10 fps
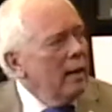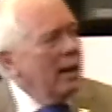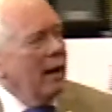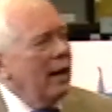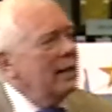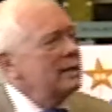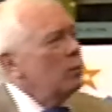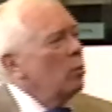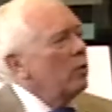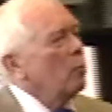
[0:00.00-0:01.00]
Yeah, and I
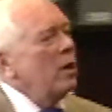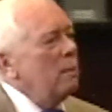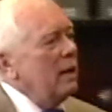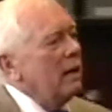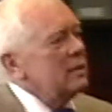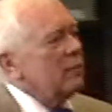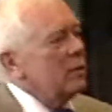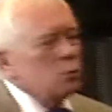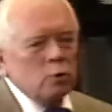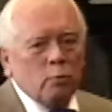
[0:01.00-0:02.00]
said, well, wouldn't it be nice if
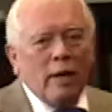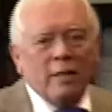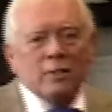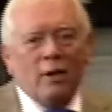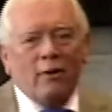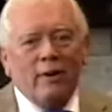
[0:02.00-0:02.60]
this was reddish color?